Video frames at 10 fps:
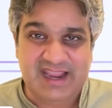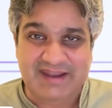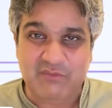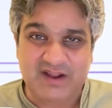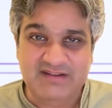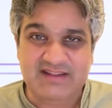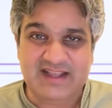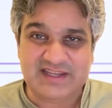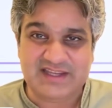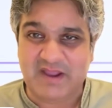and one
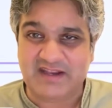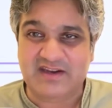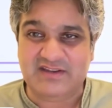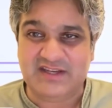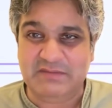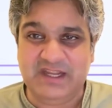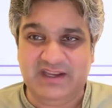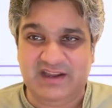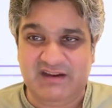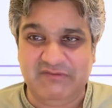that's embedded
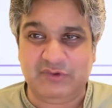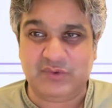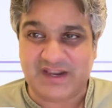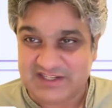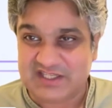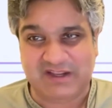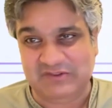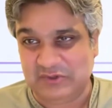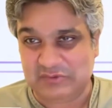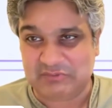deeply enough to
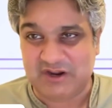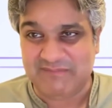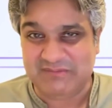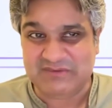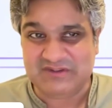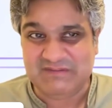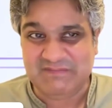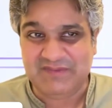anticipate those problems.